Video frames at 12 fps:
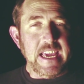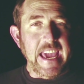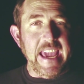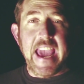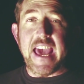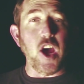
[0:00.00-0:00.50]

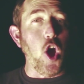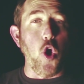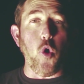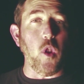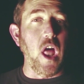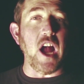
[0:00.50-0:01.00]
he had a
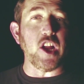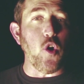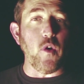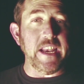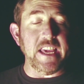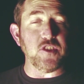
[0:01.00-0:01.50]
whole lot
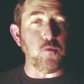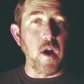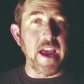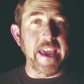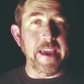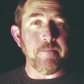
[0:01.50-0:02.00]
going his
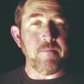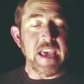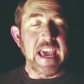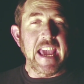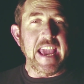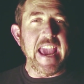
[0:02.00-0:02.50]
way.
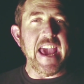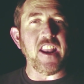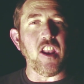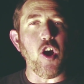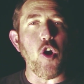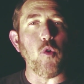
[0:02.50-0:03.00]
He had
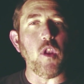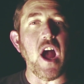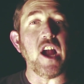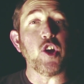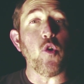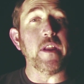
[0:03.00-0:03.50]
a whole
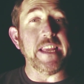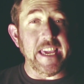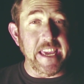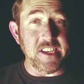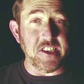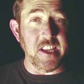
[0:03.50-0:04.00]
lot going
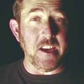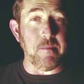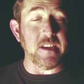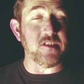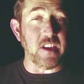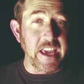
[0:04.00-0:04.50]
against him
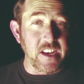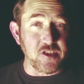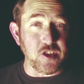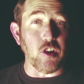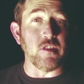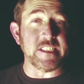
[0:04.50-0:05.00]
at a
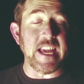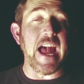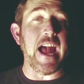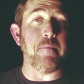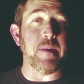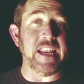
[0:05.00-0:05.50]
certain
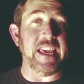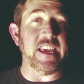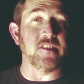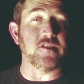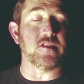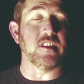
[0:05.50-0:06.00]
time in
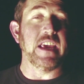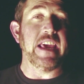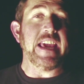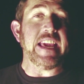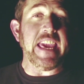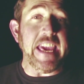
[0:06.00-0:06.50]
his
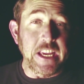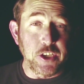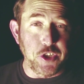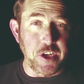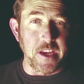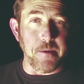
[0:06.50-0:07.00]

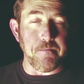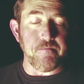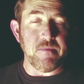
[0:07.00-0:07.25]
kingship,